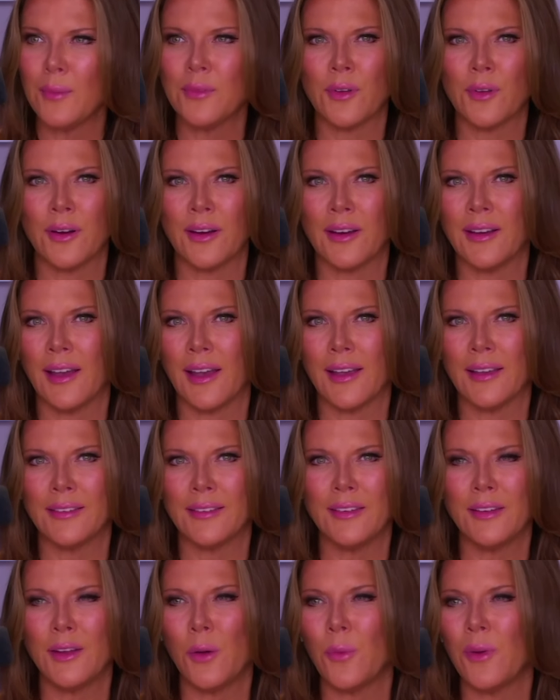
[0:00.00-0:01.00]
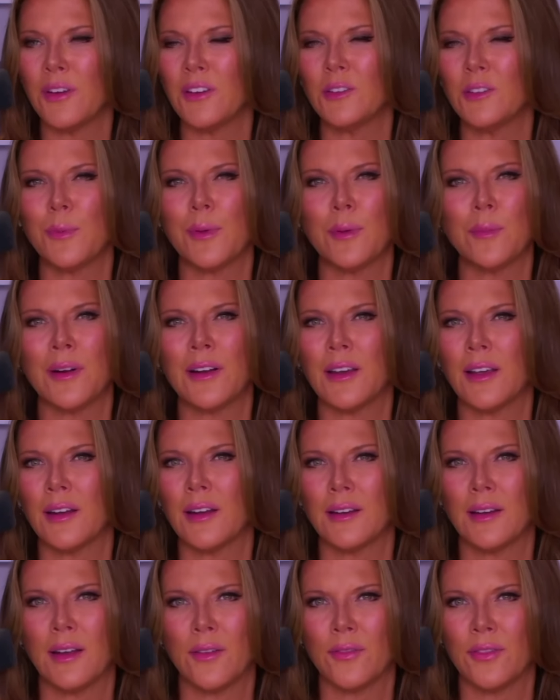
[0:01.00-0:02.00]
I'm sorry, guys. You know what? You spend money
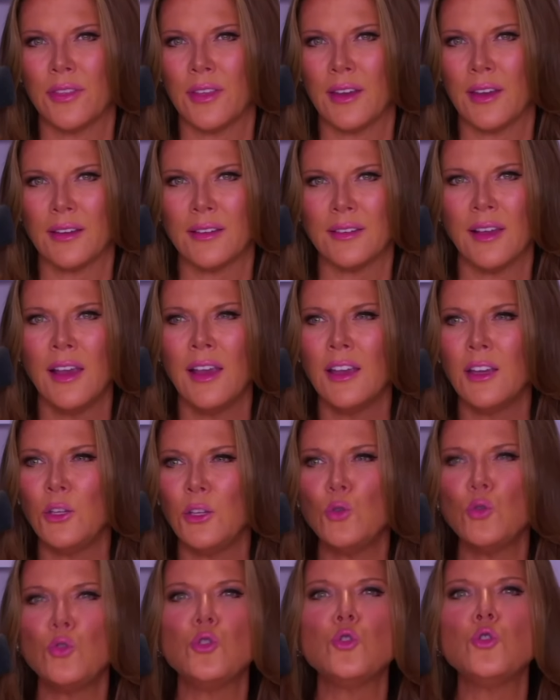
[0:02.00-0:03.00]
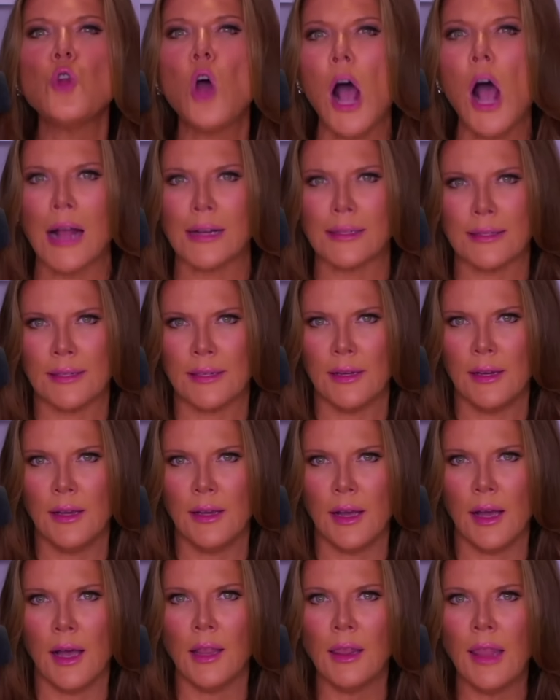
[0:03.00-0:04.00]
on enough things. You do not
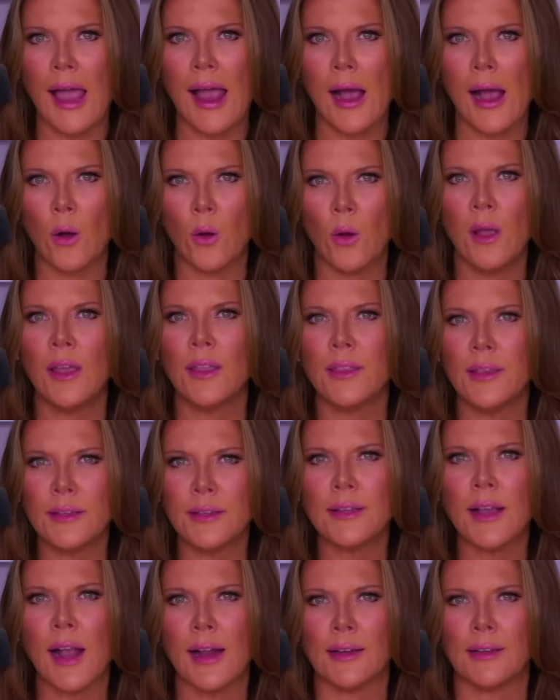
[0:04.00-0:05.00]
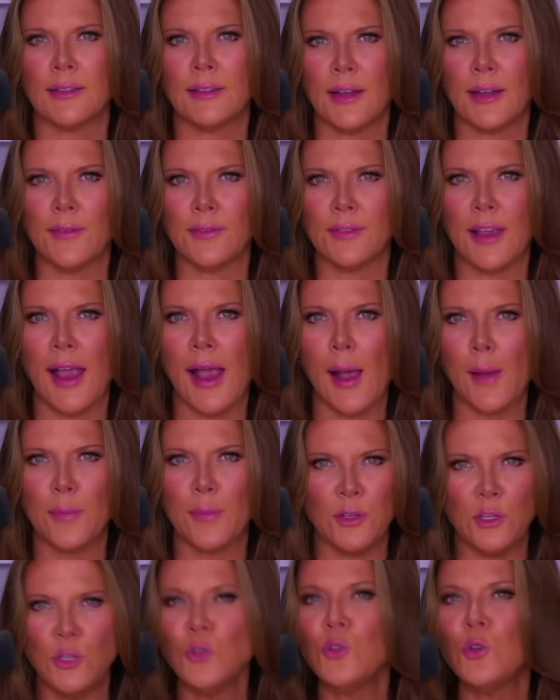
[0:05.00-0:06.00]
allow this kind of stuff to
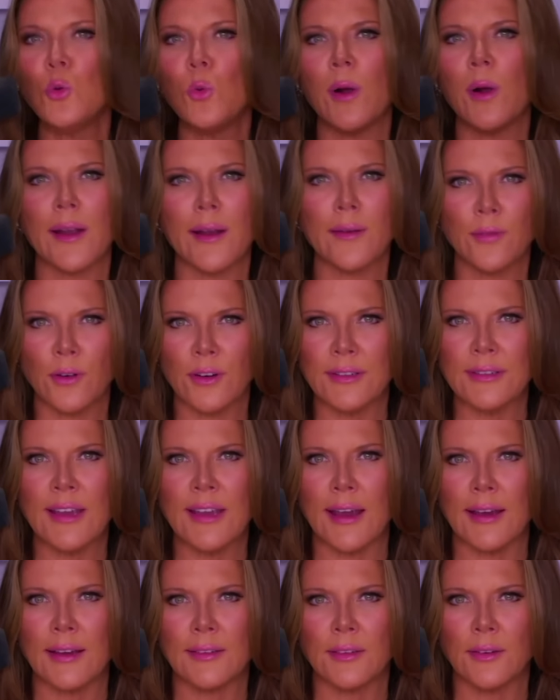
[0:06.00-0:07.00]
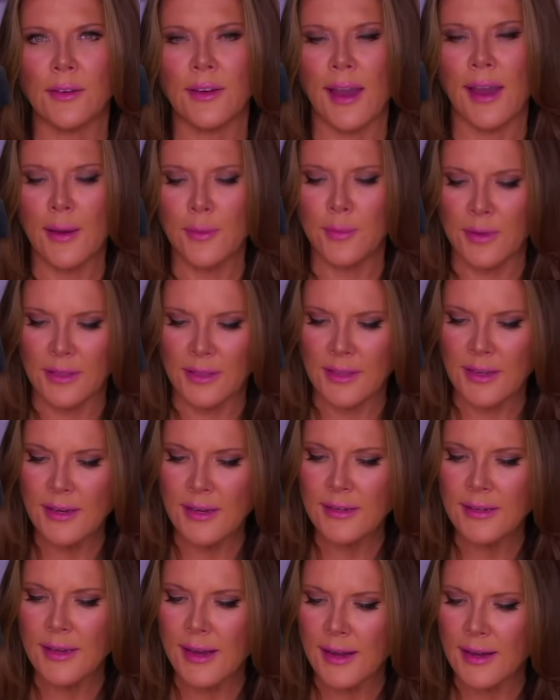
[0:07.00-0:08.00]
happen. You do whatever it takes, okay? But
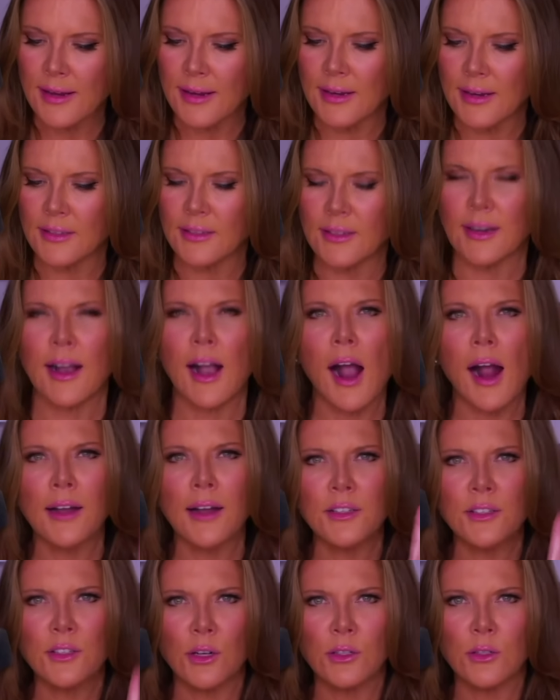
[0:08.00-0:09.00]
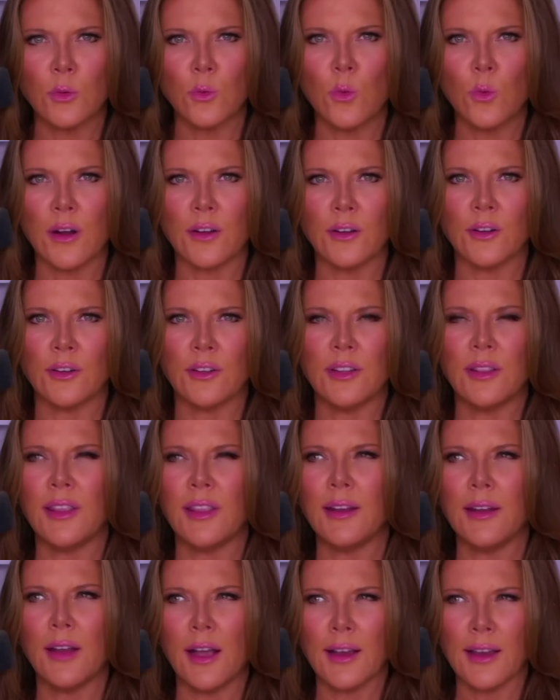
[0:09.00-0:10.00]
these idiots, you kind of start to wonder, did
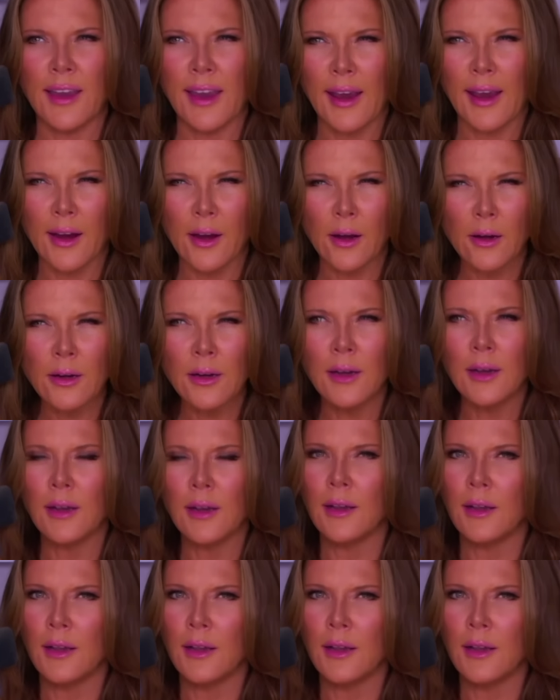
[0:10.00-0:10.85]
they not care?